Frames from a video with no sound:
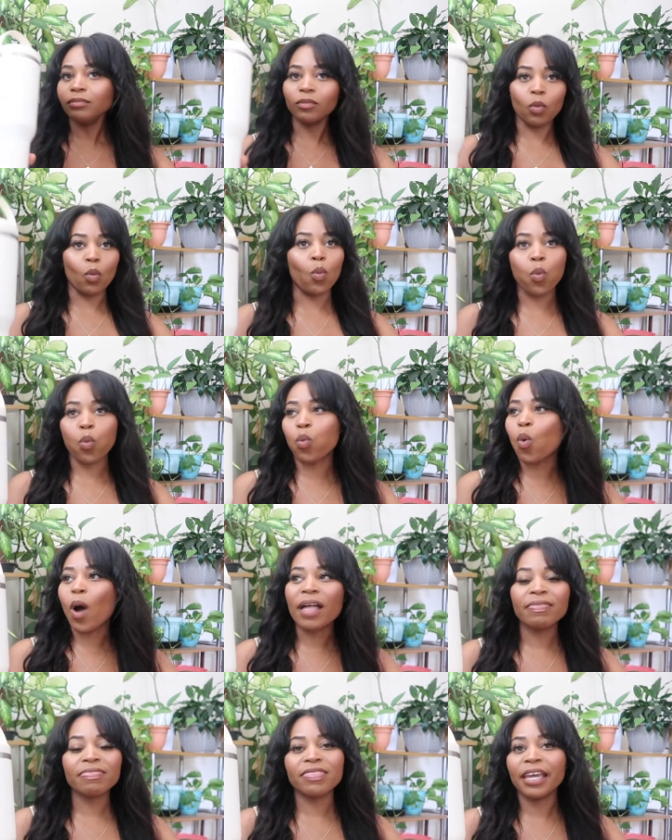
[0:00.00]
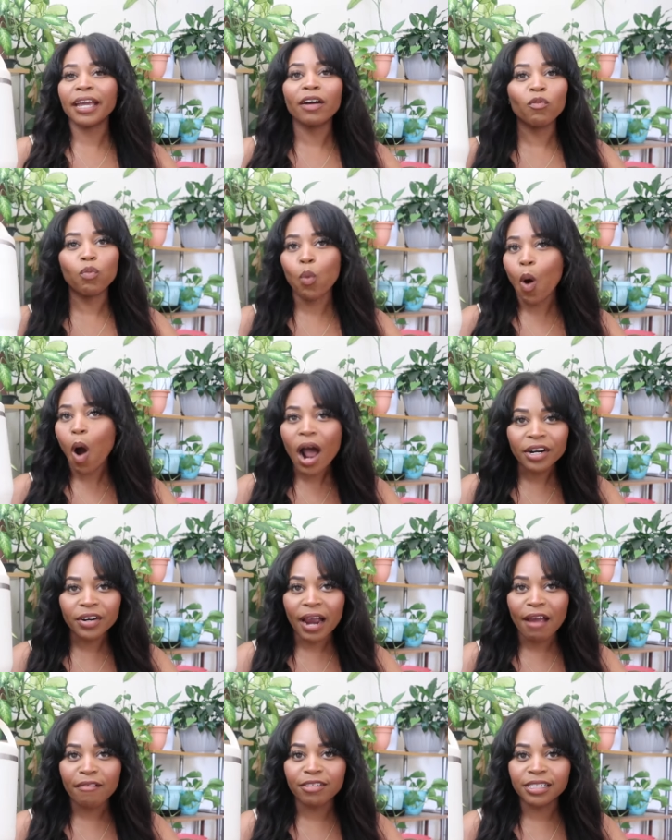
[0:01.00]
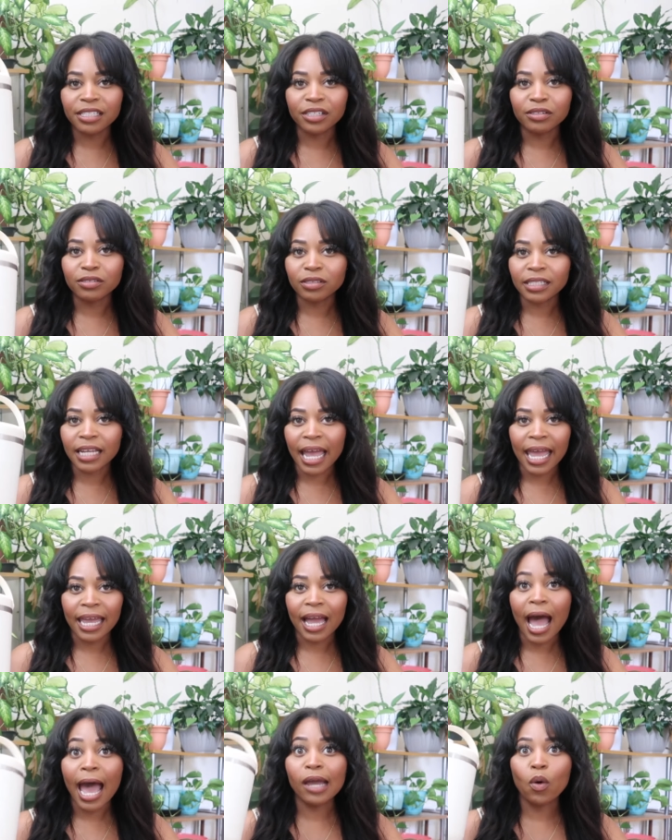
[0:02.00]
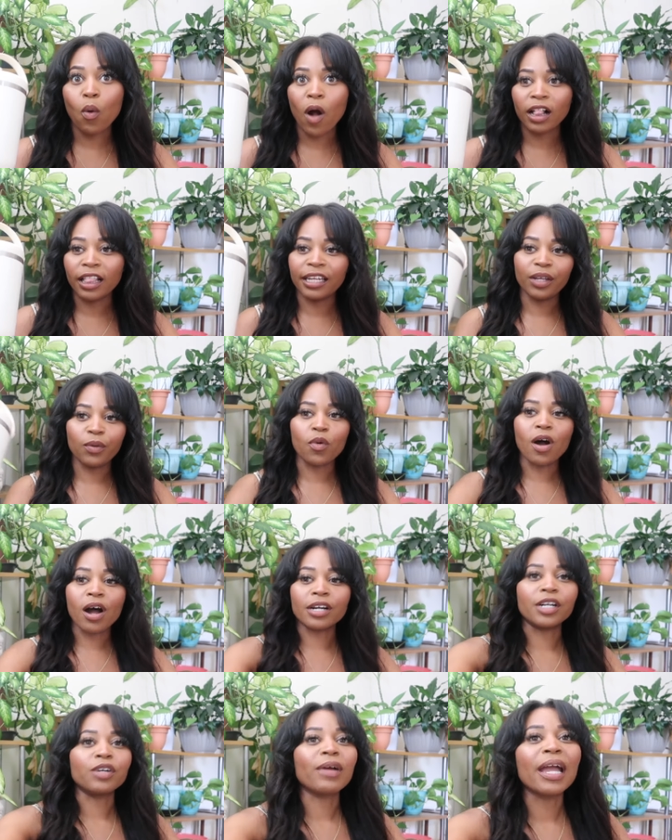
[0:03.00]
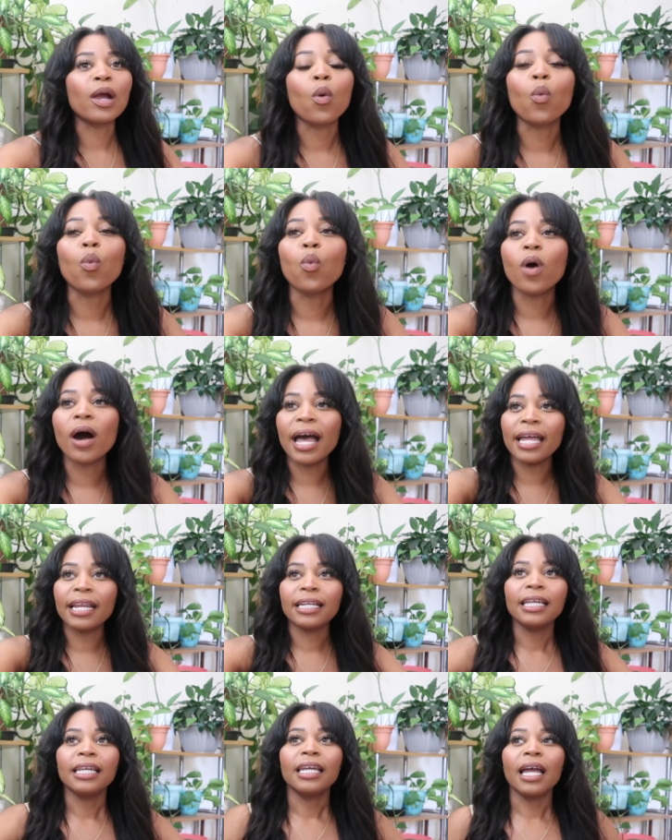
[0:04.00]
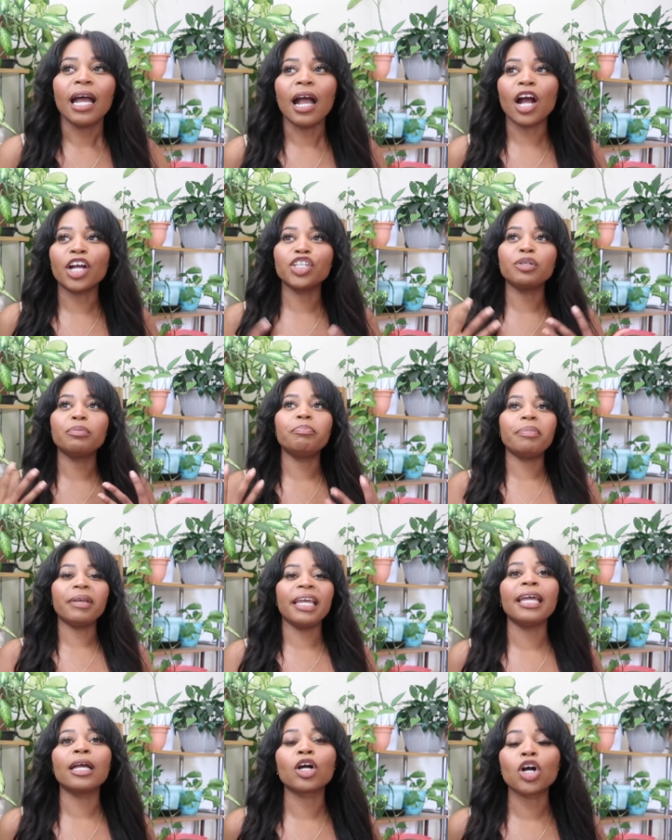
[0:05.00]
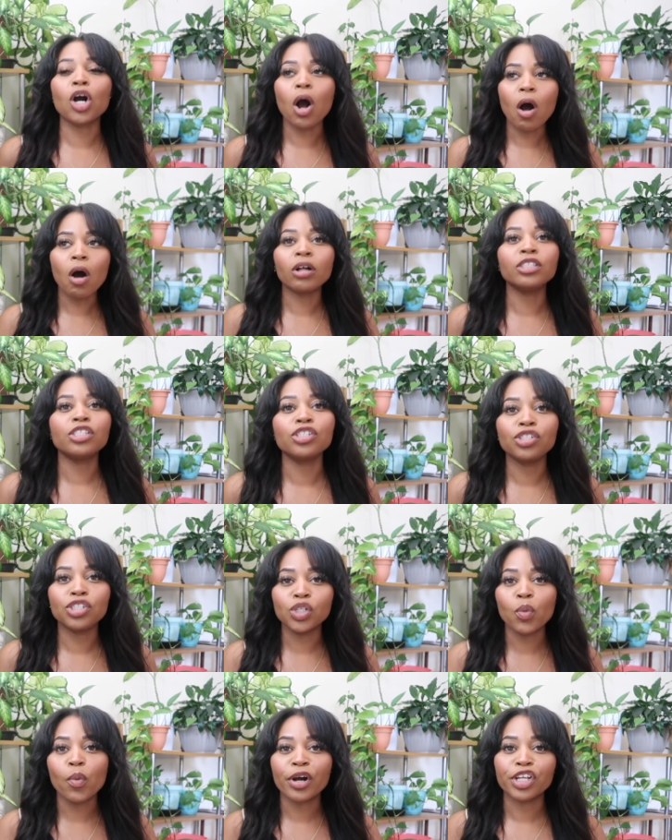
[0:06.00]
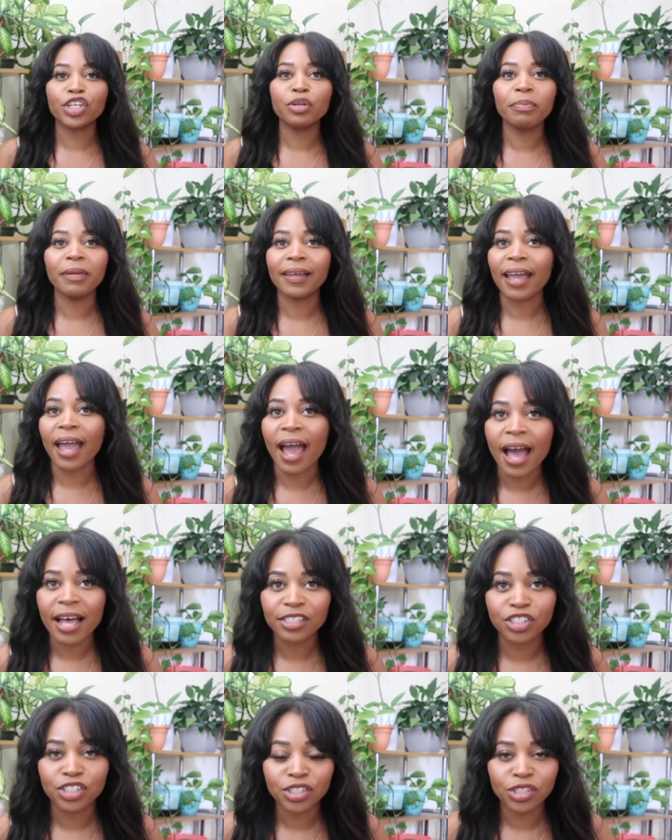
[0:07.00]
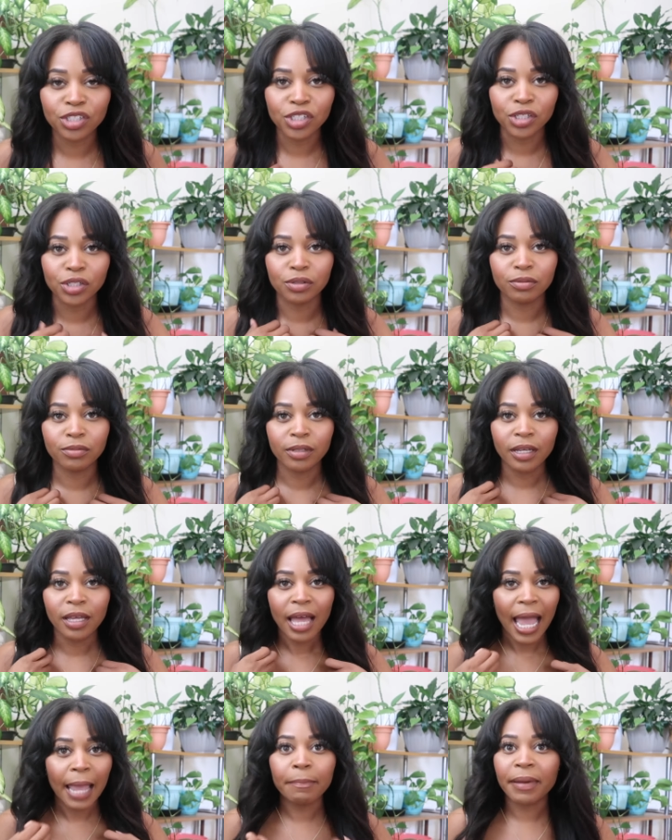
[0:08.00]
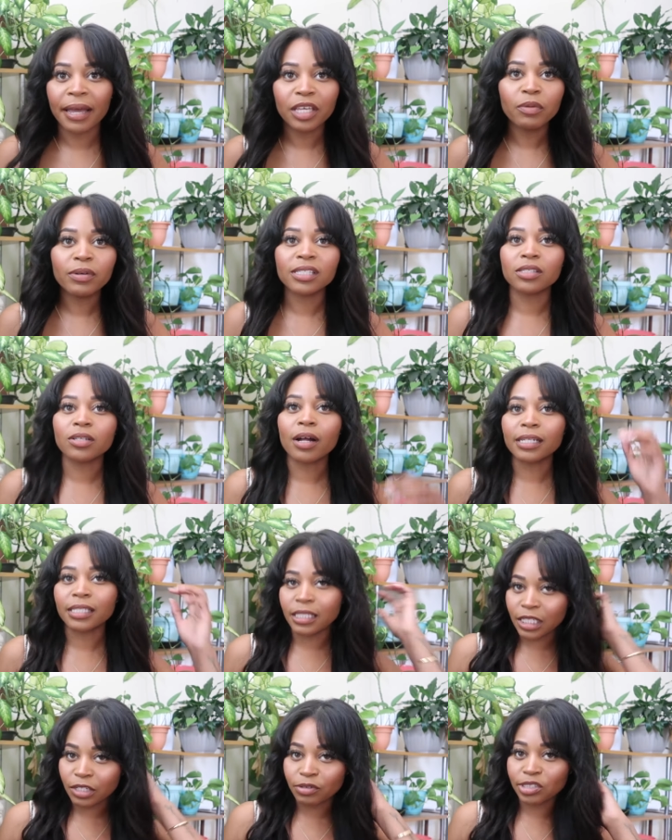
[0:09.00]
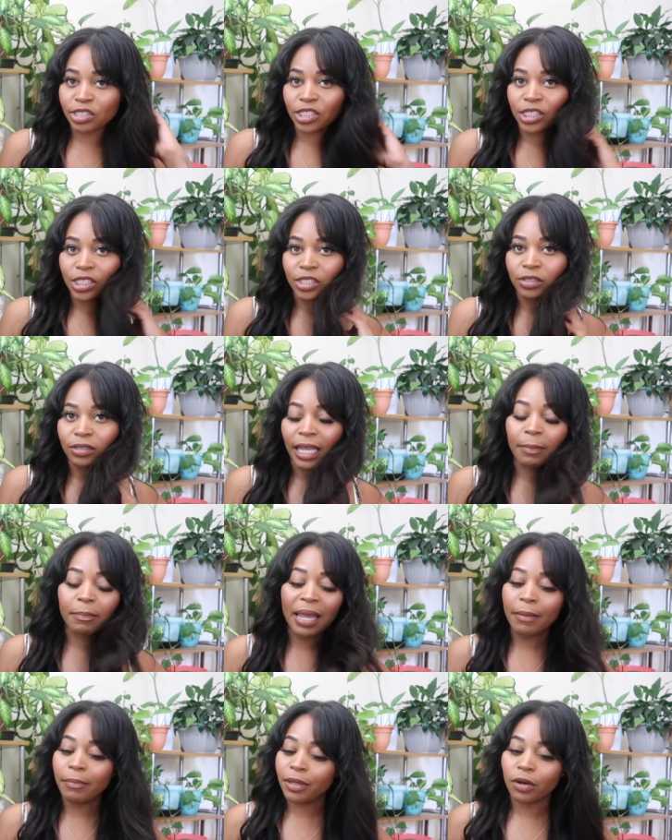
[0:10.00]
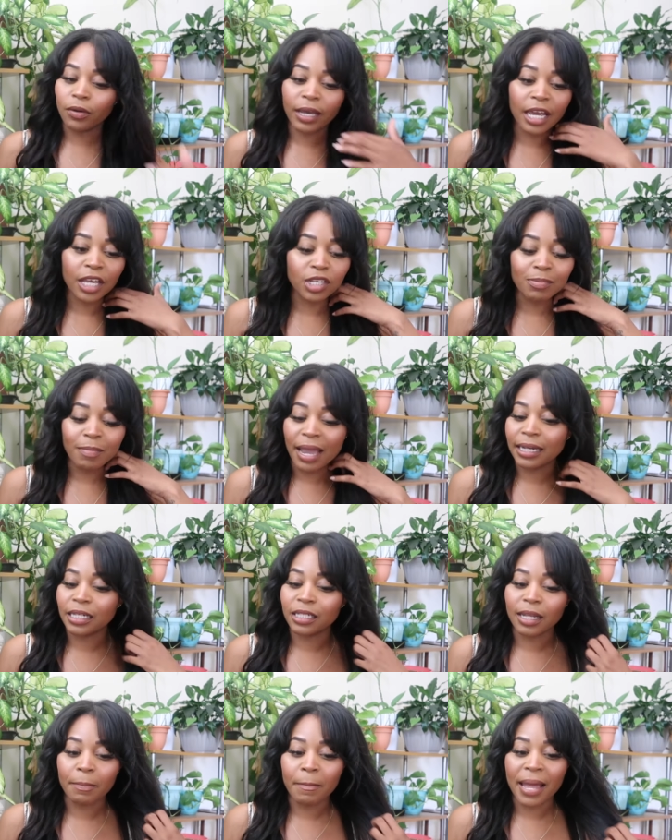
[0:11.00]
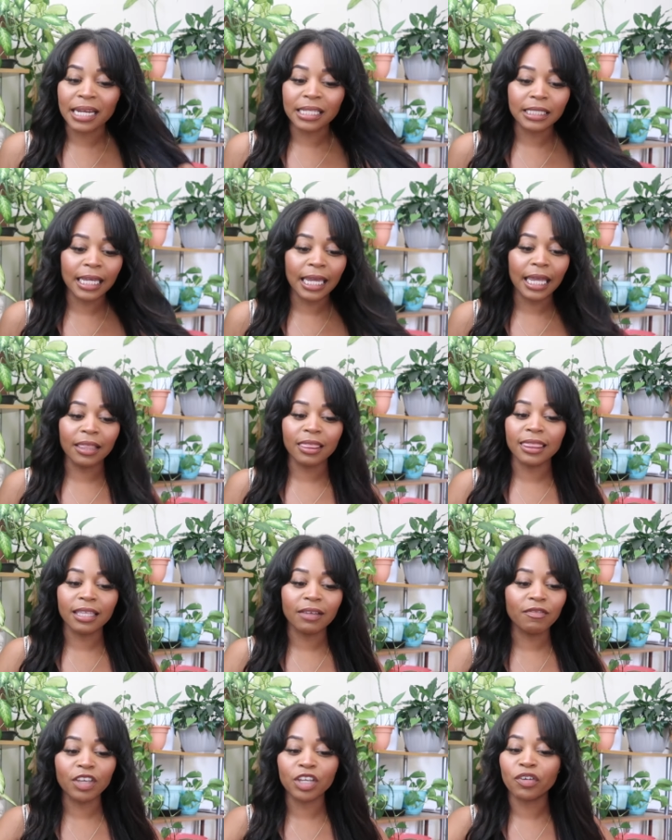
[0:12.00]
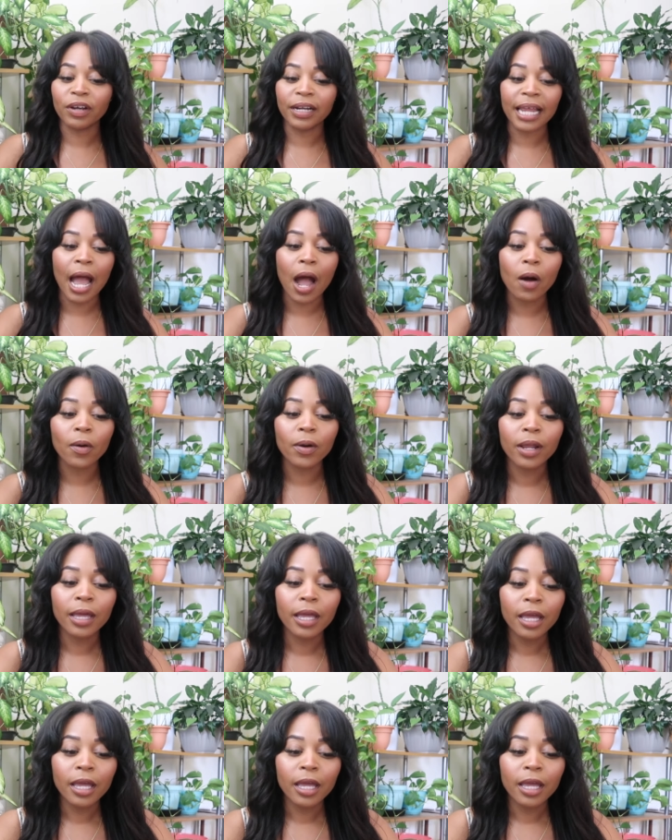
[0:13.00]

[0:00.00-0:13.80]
one thing of water every single day. High quality water, right? What are you being called to do? What are you being asked to do? I bet you it's not a secret to you. Like maybe, okay, you might need to meditate and figure it out.